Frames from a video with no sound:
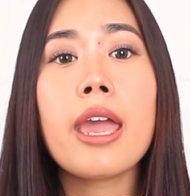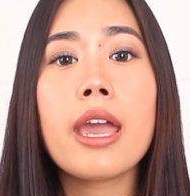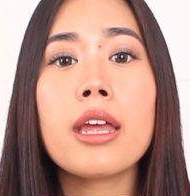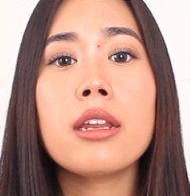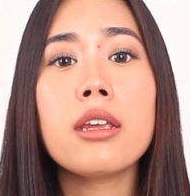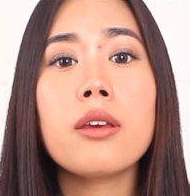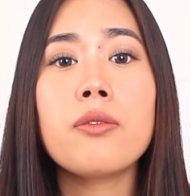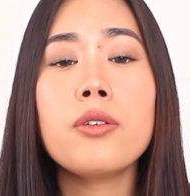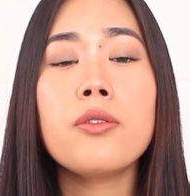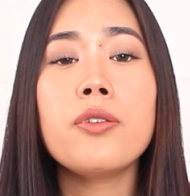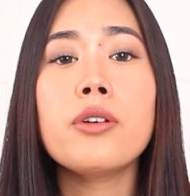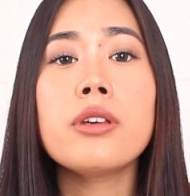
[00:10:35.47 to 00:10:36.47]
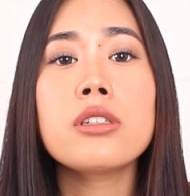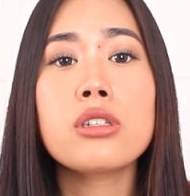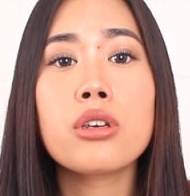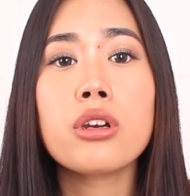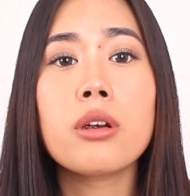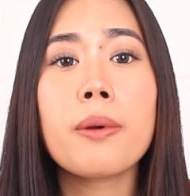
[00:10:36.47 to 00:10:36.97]
and if you feel
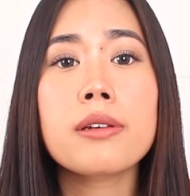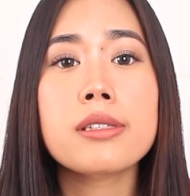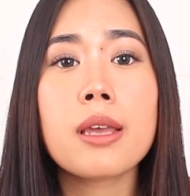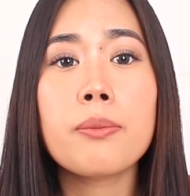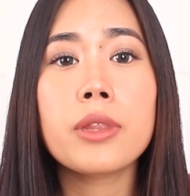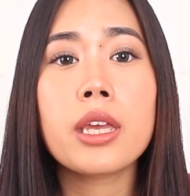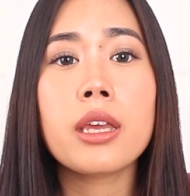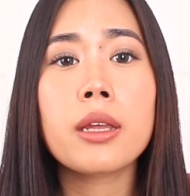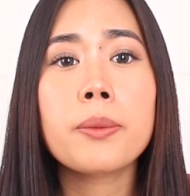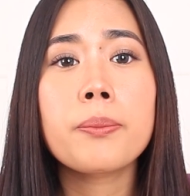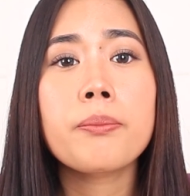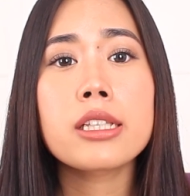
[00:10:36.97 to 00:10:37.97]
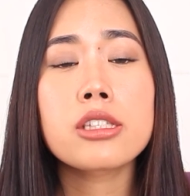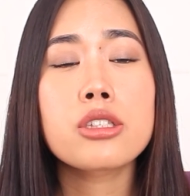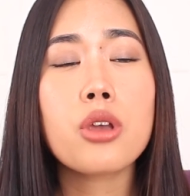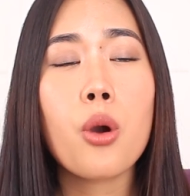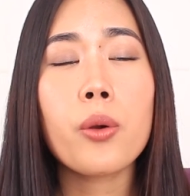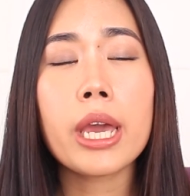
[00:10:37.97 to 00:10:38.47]
insecure about something,
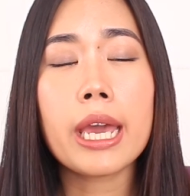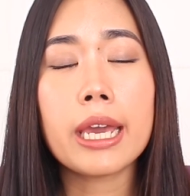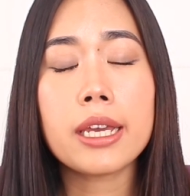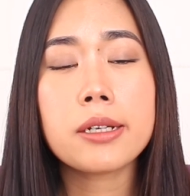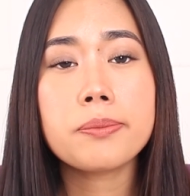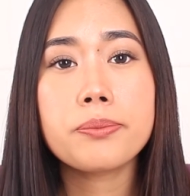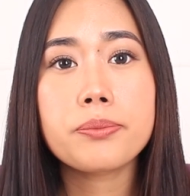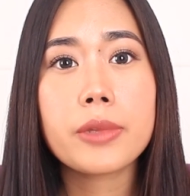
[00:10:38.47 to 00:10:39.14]
it's okay.